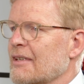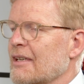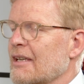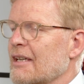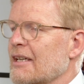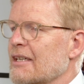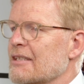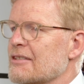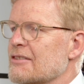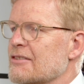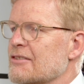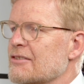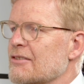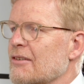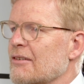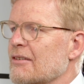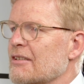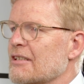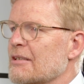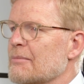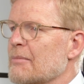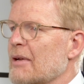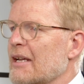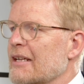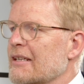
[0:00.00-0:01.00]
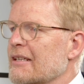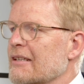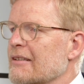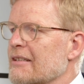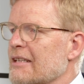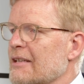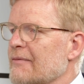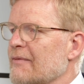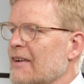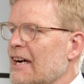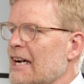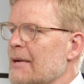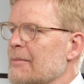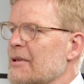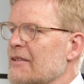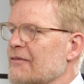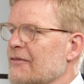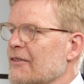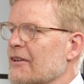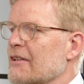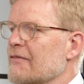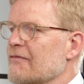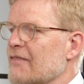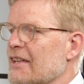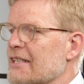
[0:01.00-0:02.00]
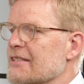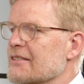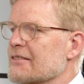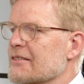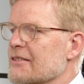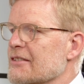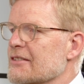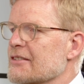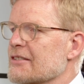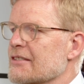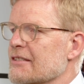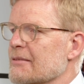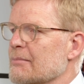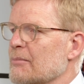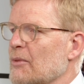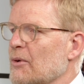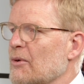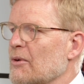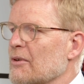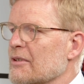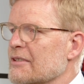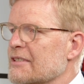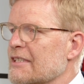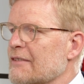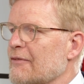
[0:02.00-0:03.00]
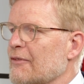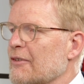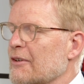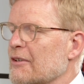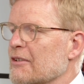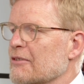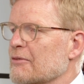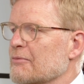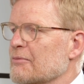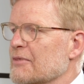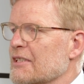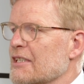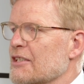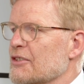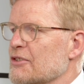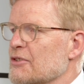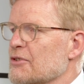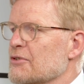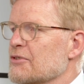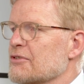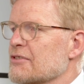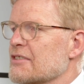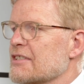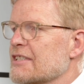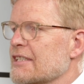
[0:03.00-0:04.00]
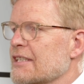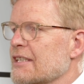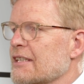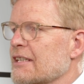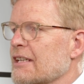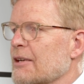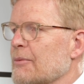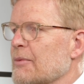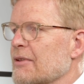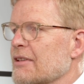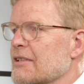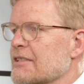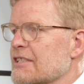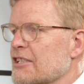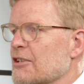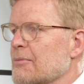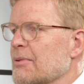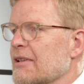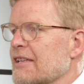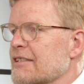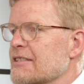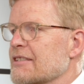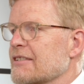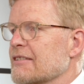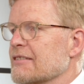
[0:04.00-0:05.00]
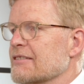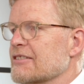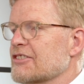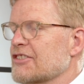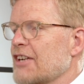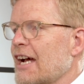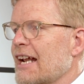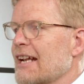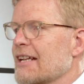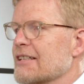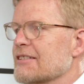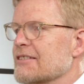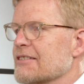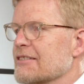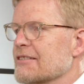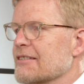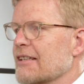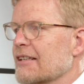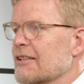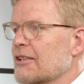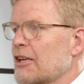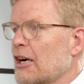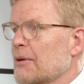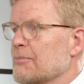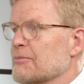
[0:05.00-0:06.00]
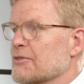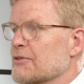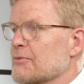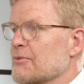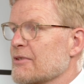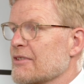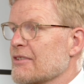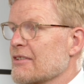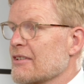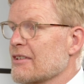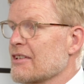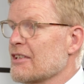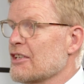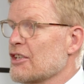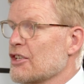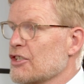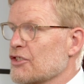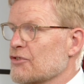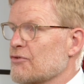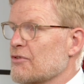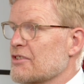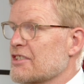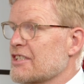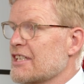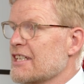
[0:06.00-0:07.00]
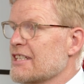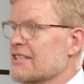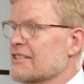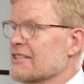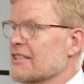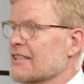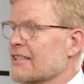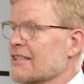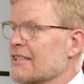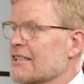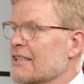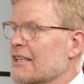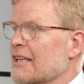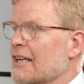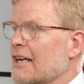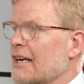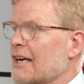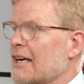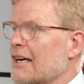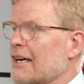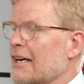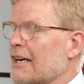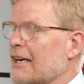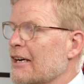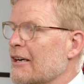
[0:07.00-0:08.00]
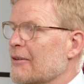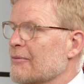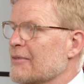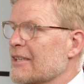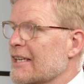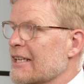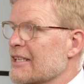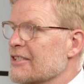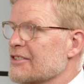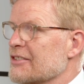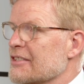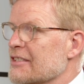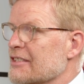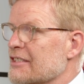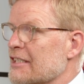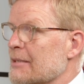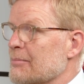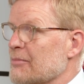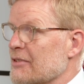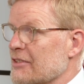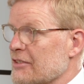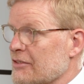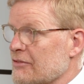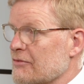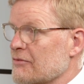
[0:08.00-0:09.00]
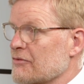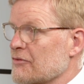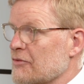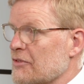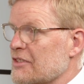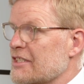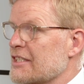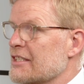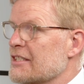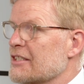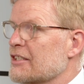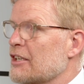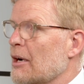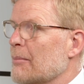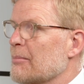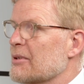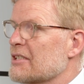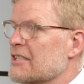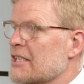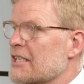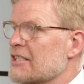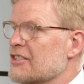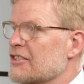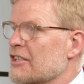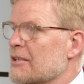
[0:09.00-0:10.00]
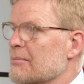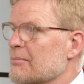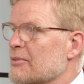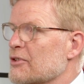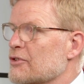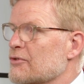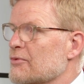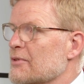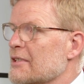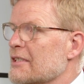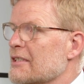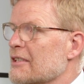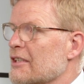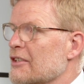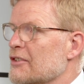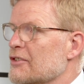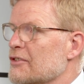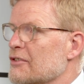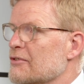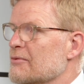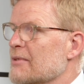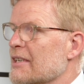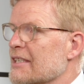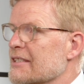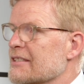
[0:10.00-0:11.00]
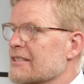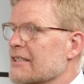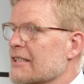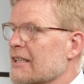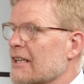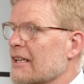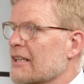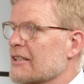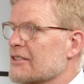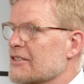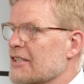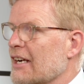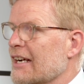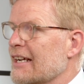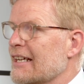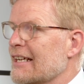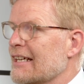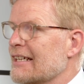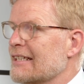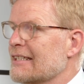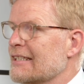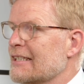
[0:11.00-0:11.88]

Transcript: It's certainly making the environment for investors more difficult. We are used to dealing with the geopolitical challenges that comes with the strategic relationship, the strategic competition between the US and China.